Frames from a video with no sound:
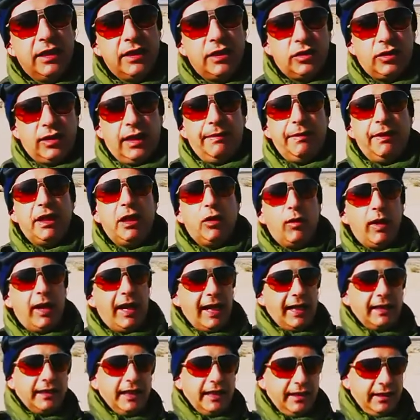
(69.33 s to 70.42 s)
So let me go
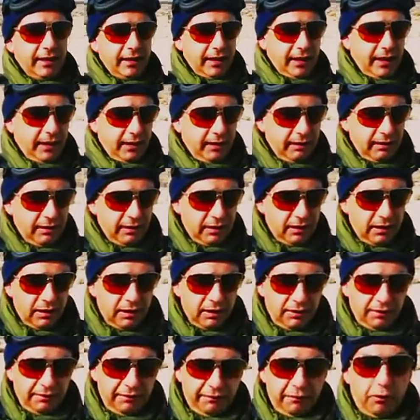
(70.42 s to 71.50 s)
ahead and
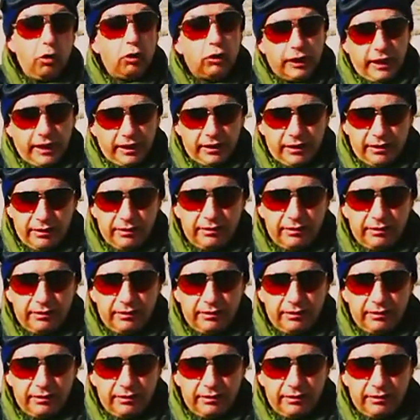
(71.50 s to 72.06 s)
fold it.